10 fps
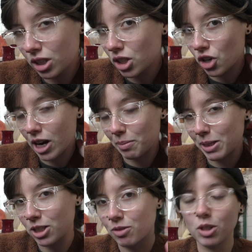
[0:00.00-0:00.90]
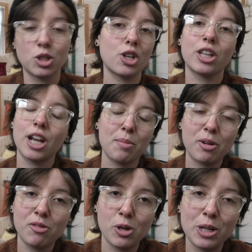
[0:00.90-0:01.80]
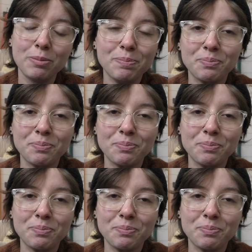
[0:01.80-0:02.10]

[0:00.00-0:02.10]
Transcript: drag myself closer to the camera for you.